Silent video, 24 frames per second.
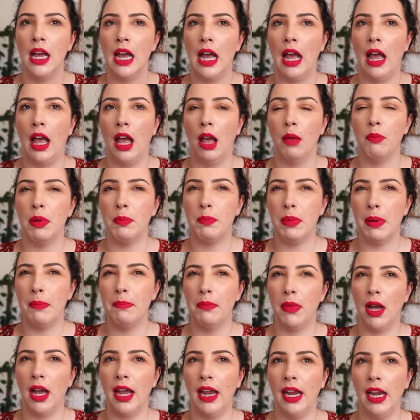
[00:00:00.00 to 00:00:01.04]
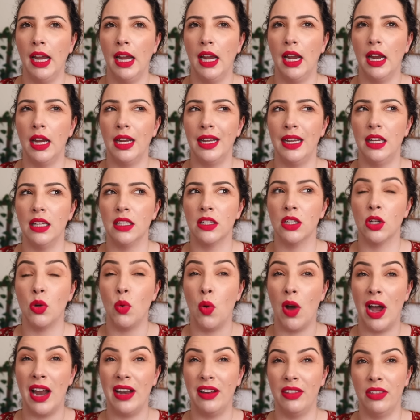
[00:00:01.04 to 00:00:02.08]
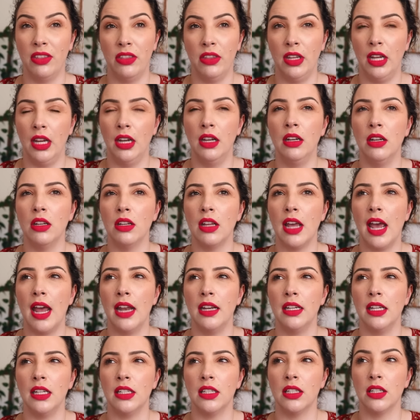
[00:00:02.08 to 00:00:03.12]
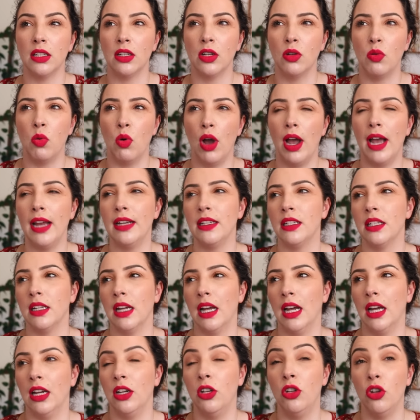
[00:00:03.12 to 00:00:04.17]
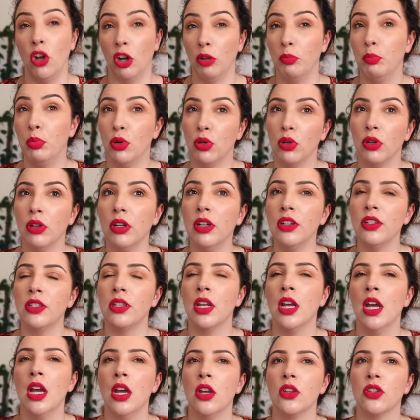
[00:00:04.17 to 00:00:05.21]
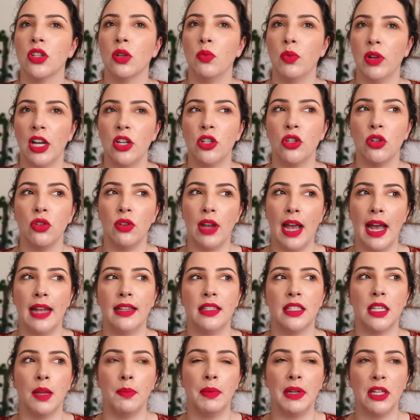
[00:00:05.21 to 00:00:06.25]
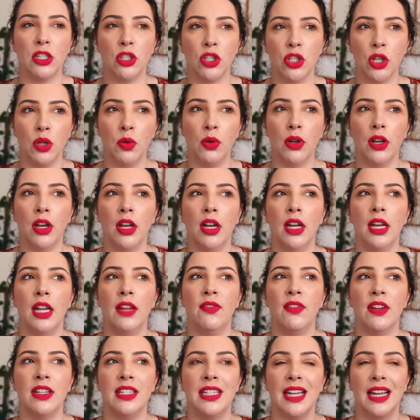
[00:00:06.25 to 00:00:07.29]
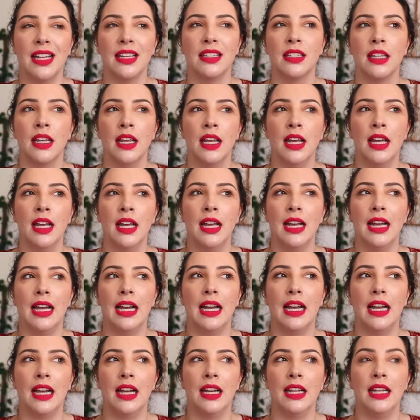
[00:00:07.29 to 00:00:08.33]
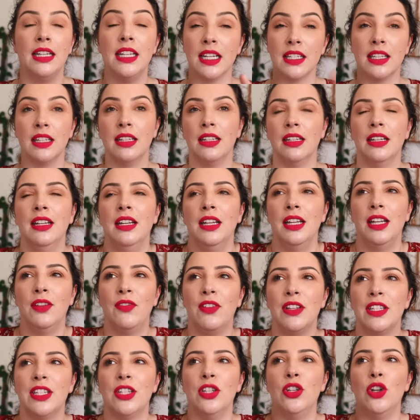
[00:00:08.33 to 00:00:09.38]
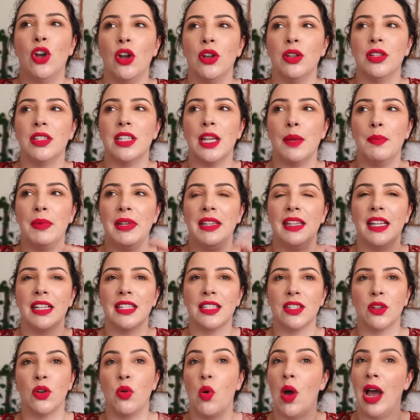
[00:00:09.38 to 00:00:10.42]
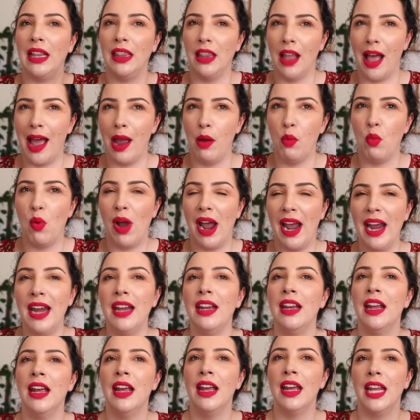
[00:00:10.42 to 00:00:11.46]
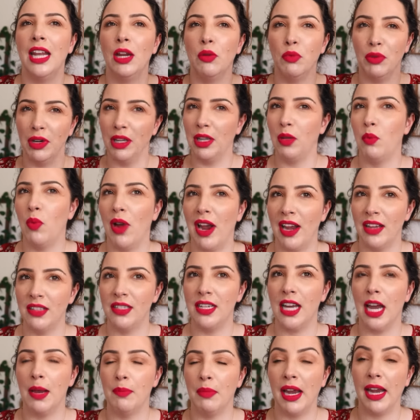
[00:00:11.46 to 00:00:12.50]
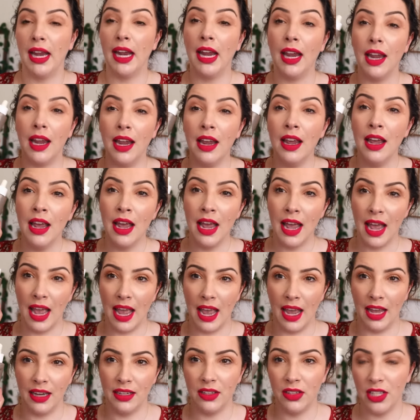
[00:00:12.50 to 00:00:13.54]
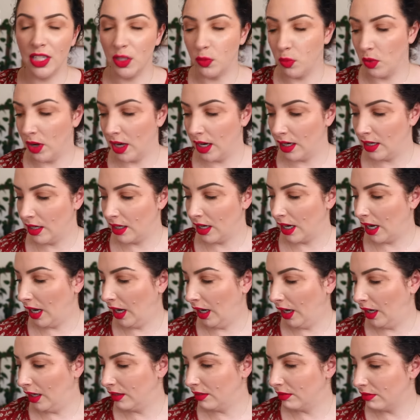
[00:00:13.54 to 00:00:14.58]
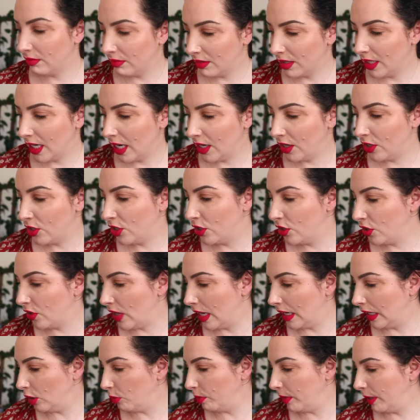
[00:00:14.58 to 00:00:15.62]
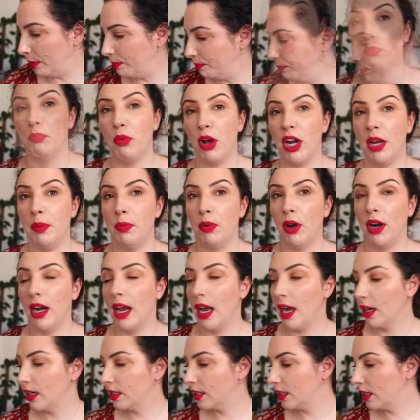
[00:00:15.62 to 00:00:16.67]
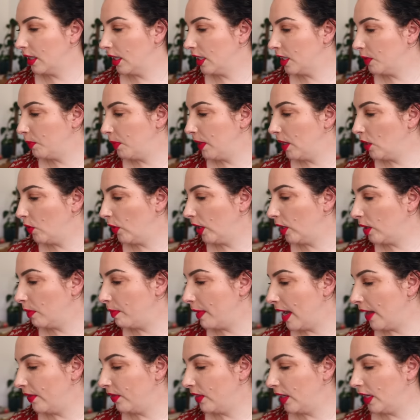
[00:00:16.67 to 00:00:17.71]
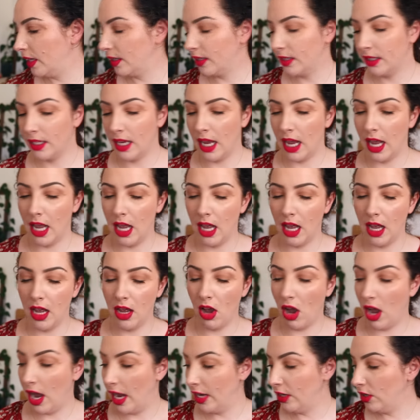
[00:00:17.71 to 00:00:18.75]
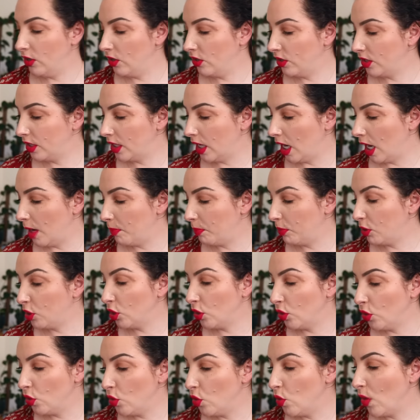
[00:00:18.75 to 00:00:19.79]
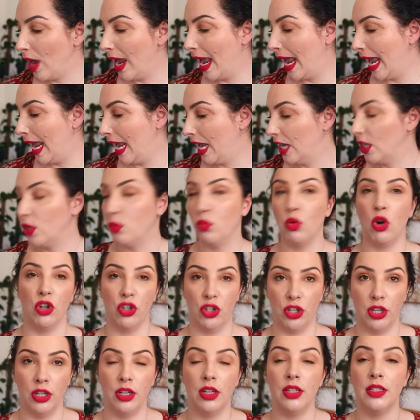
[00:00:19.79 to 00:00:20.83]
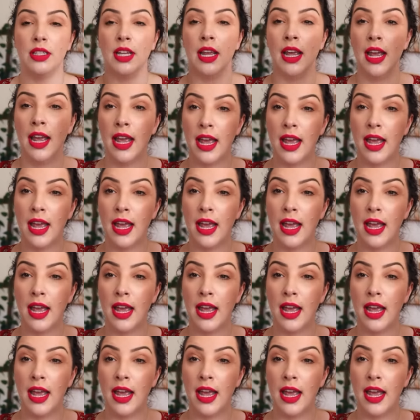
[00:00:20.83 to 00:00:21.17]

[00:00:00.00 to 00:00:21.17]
But my hair is quite thin and it's quite non-porous. So when I do add something to it, if it does, if it's not something that's quite lightweight, it really weighs down my hair. And this one tended to do that a little bit. Body products, let's be quick about this. I used up two hand washers.